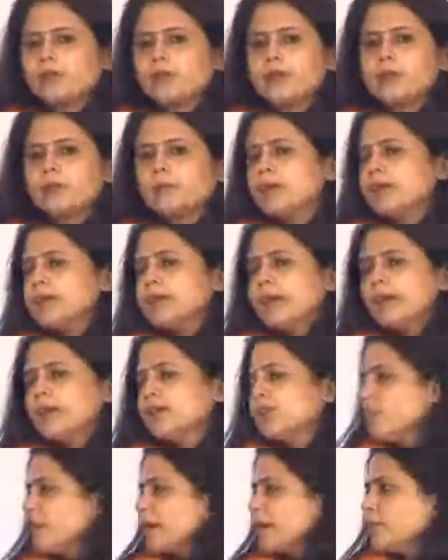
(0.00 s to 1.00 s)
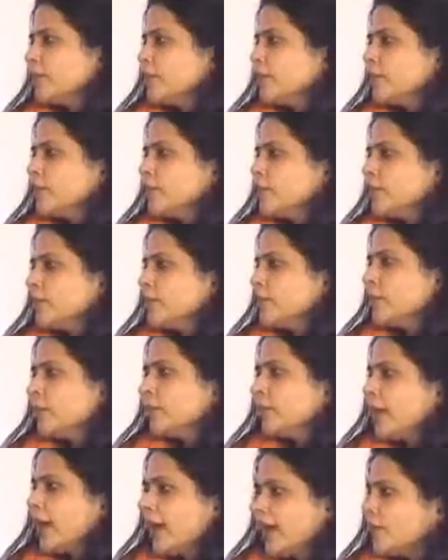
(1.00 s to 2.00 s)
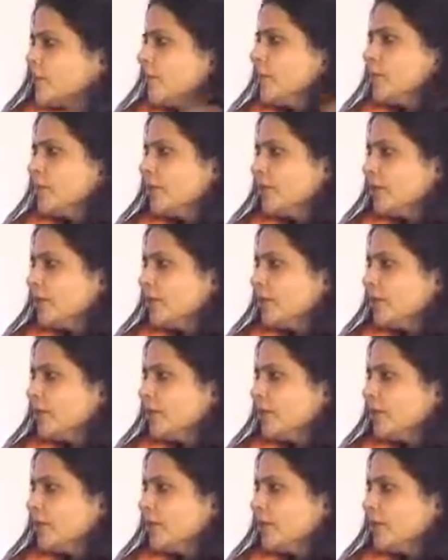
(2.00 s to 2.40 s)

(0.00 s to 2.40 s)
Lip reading: ready-made talent working through the door at all.